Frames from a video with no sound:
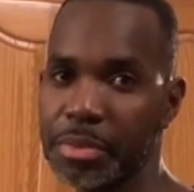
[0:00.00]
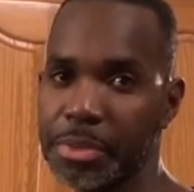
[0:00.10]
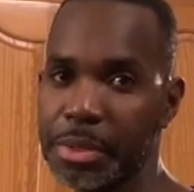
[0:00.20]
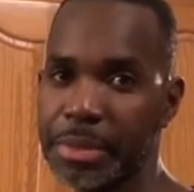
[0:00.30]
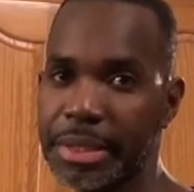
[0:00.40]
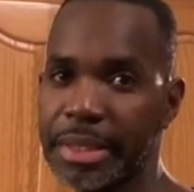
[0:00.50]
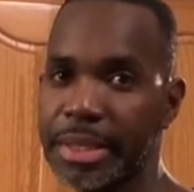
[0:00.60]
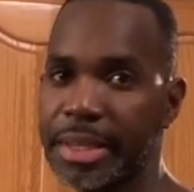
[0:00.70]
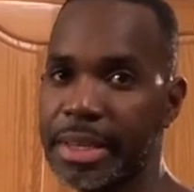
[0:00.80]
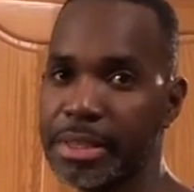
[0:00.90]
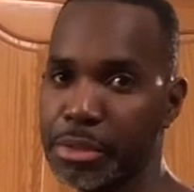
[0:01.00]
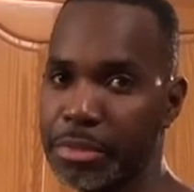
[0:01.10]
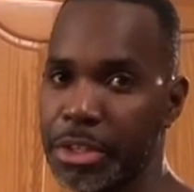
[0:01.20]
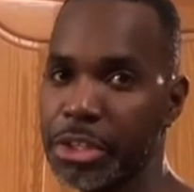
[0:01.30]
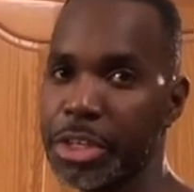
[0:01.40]
Typically, the
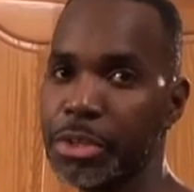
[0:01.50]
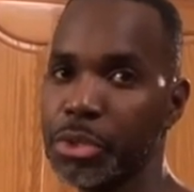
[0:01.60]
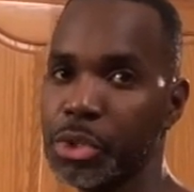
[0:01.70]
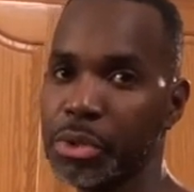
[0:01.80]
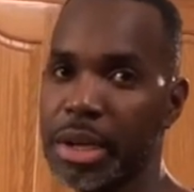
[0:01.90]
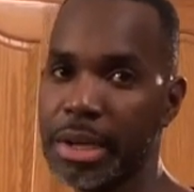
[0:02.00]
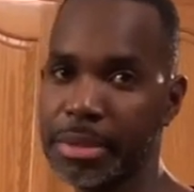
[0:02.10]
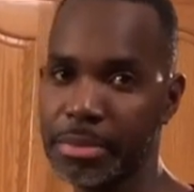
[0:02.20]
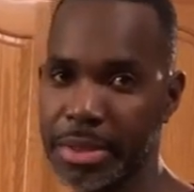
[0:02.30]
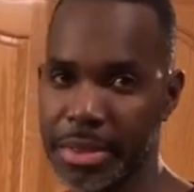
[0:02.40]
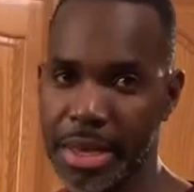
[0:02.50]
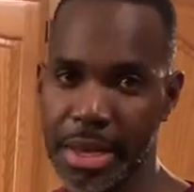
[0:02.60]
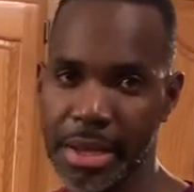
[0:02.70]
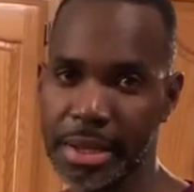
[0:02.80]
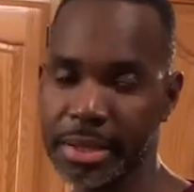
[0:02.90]
ceviche they use with
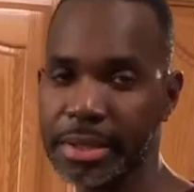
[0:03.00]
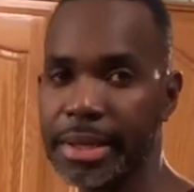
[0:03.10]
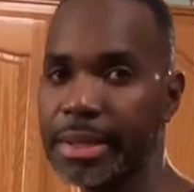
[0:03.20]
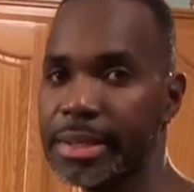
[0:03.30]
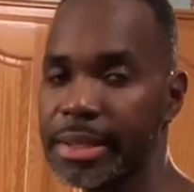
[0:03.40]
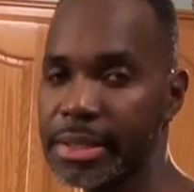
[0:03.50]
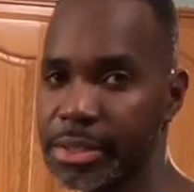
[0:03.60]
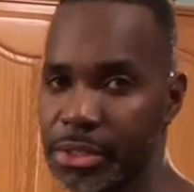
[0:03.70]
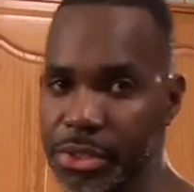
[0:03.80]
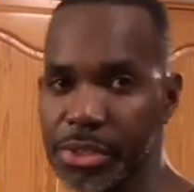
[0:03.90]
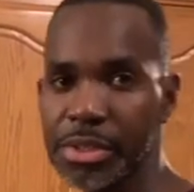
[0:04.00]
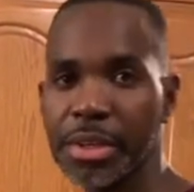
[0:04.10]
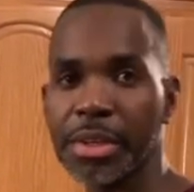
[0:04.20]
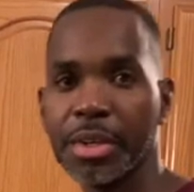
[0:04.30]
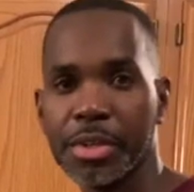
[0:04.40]
a citrus
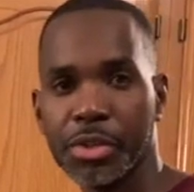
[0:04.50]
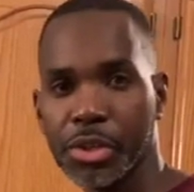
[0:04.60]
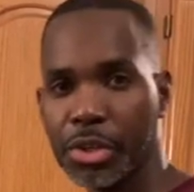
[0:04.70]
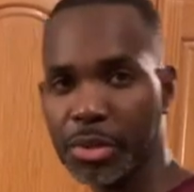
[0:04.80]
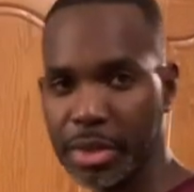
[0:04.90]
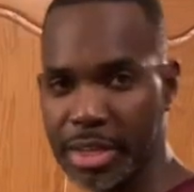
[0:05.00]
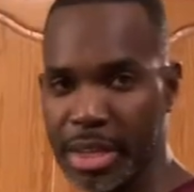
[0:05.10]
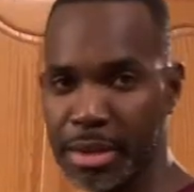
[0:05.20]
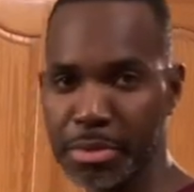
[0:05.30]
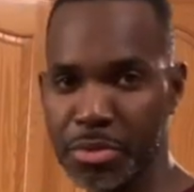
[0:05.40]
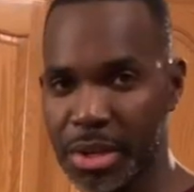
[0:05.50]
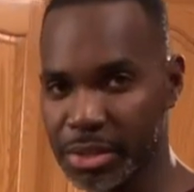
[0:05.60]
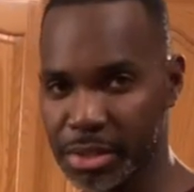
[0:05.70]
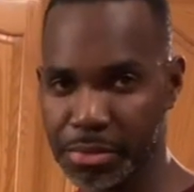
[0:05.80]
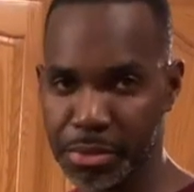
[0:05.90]
to cook the raw
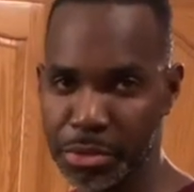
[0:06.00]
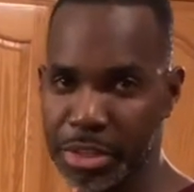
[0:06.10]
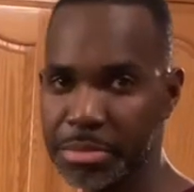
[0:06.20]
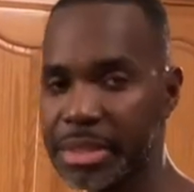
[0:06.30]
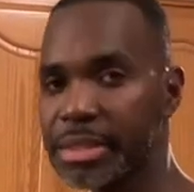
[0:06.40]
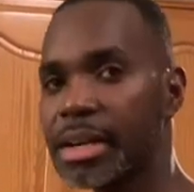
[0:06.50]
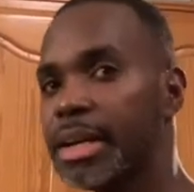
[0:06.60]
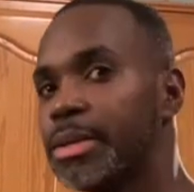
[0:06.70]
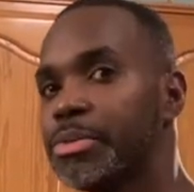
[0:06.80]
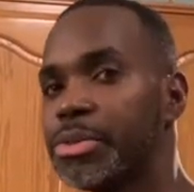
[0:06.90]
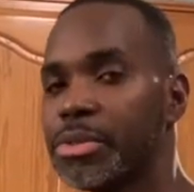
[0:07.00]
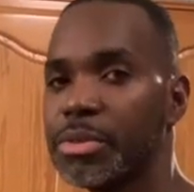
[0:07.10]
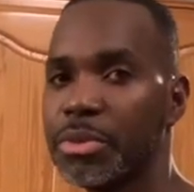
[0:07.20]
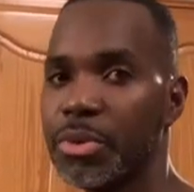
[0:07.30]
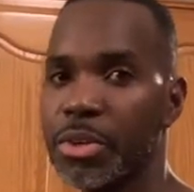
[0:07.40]
seafood, whether it be scallops
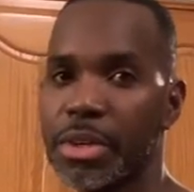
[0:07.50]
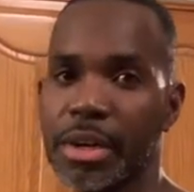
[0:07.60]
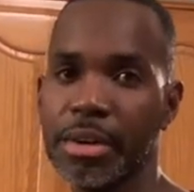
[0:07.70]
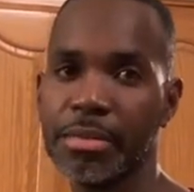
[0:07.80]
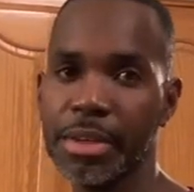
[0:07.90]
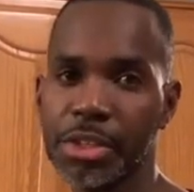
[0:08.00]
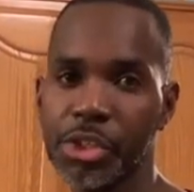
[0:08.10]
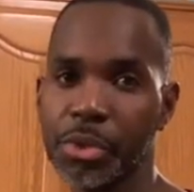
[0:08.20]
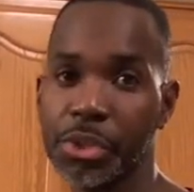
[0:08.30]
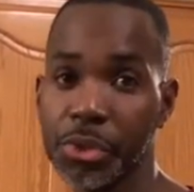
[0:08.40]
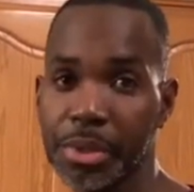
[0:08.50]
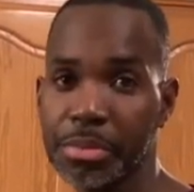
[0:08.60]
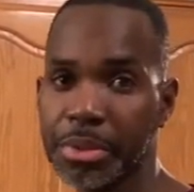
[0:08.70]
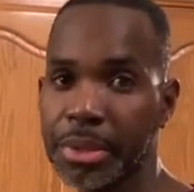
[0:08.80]
or fish or shrimp.